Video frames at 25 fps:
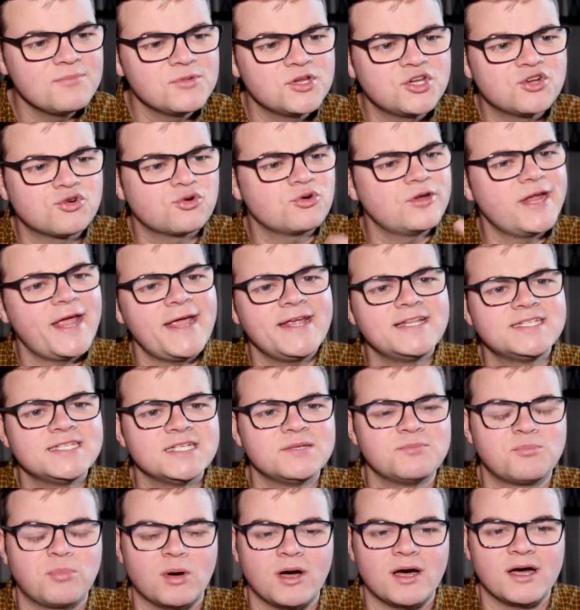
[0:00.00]

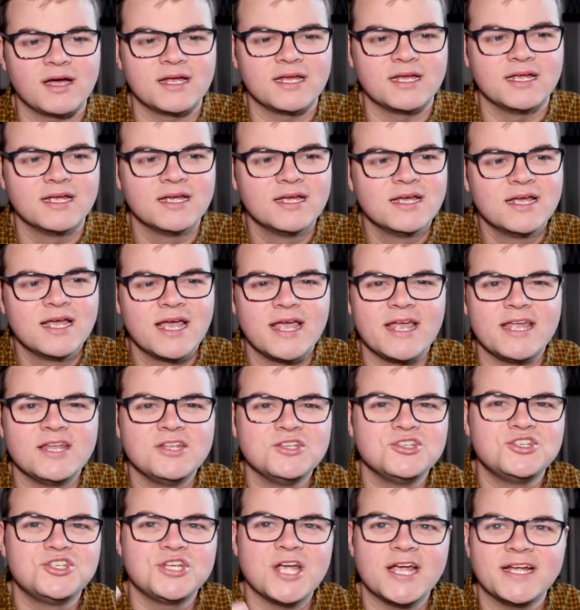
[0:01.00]
created by
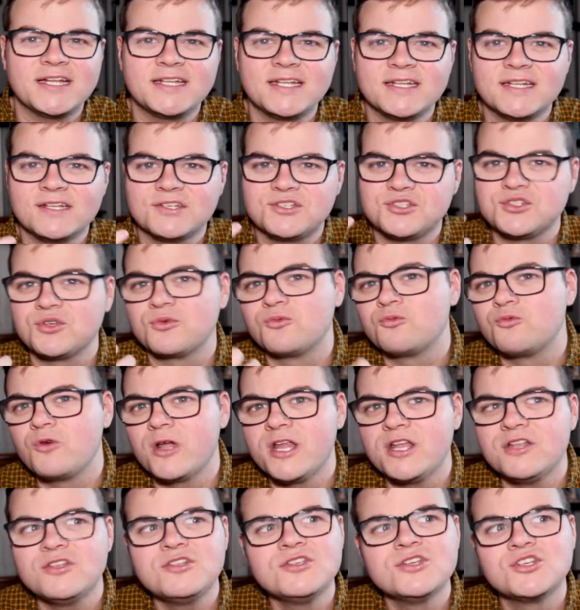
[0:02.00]
injecting a
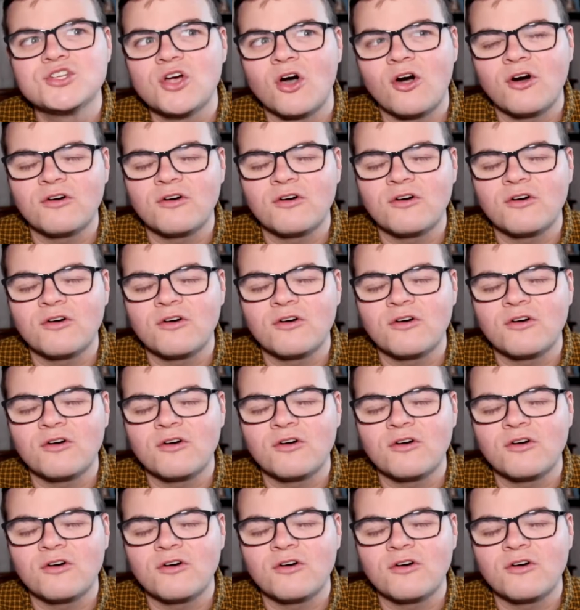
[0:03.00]
syringe